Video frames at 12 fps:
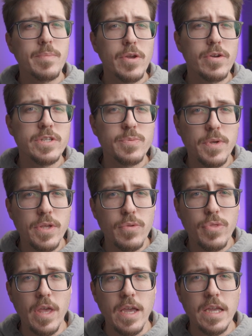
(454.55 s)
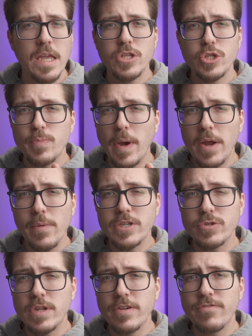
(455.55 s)
I'm curious curious what you think. Did you buy a
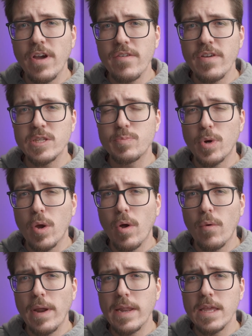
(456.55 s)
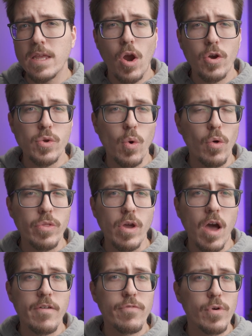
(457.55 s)
RetroTink 5X Pro already? Or are you holding
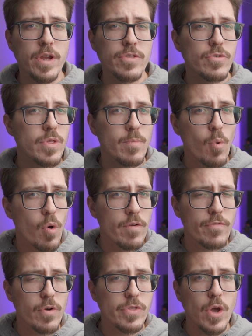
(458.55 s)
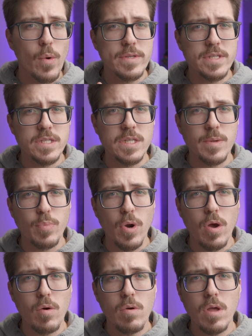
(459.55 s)
off for either the Morph or the OSSC
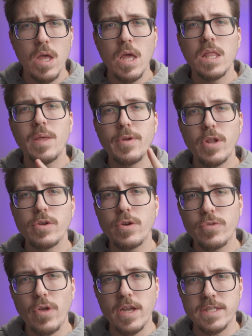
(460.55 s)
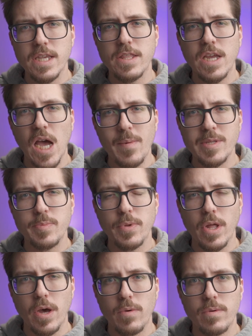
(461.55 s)
Pro? Let me know your thoughts in the comments
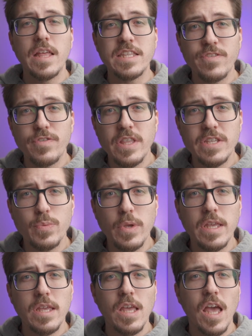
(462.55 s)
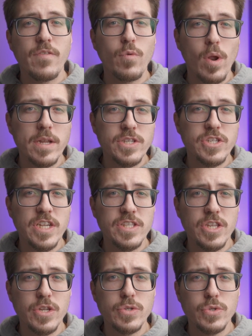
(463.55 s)
below. That's it for this week. If you want to suggest
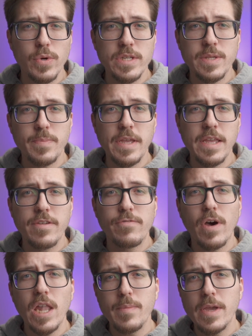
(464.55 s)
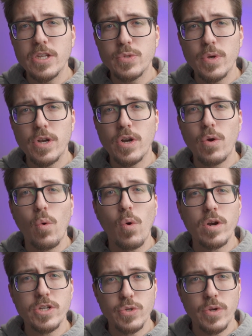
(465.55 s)
a news story to me, follow me on Twitter
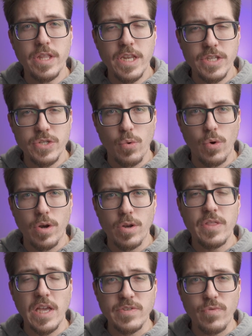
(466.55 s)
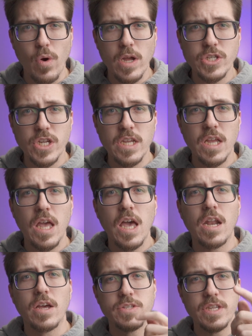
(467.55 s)
or join the Discord. Thanks for watching,
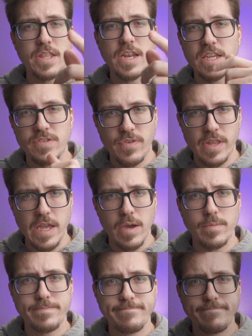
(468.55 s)
and I'll see you in the next video.